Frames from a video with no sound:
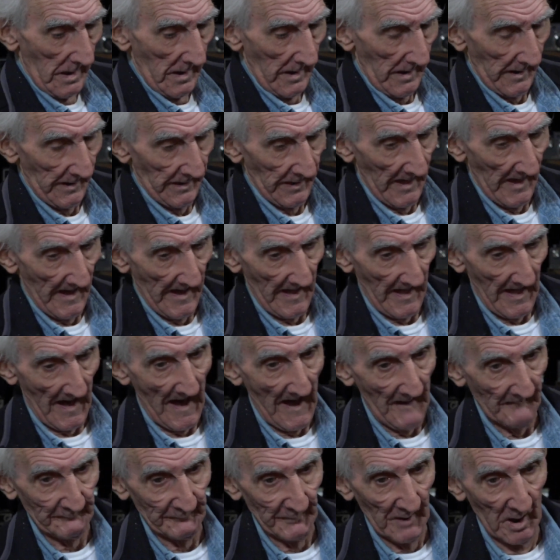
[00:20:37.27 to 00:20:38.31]
And
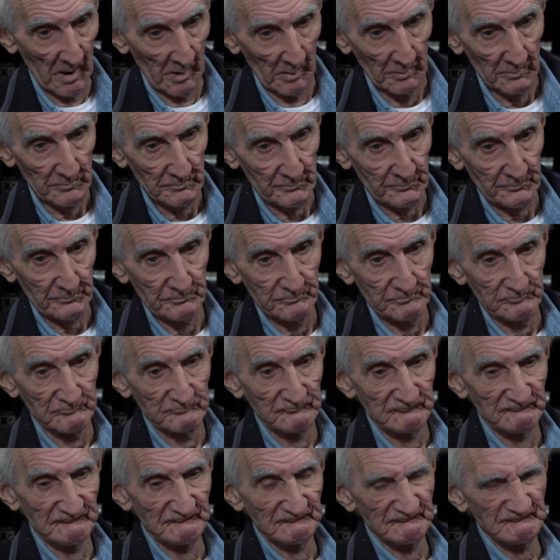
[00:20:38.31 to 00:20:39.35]
I wrote
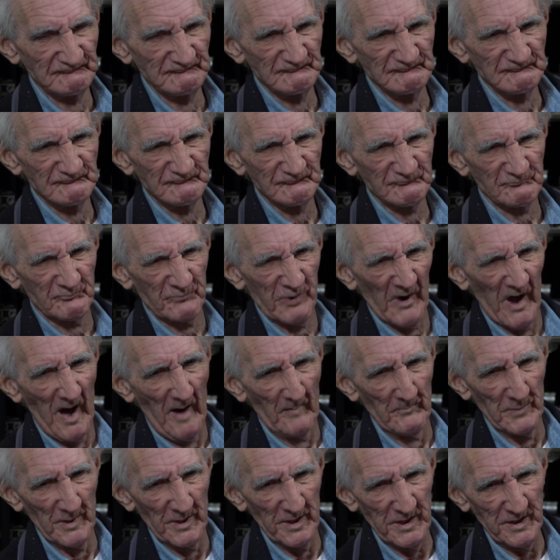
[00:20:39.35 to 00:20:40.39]

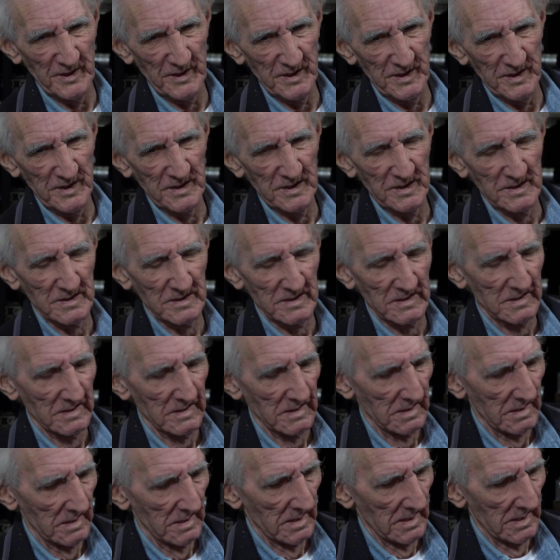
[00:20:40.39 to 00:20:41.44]
probably,
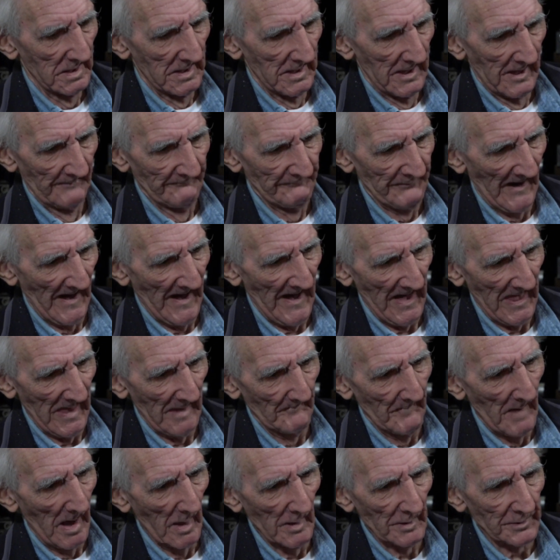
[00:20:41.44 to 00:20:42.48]
if I had them
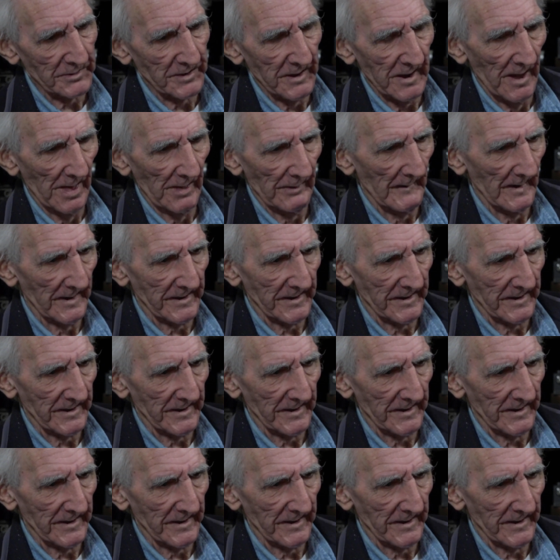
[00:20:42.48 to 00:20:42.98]
all together,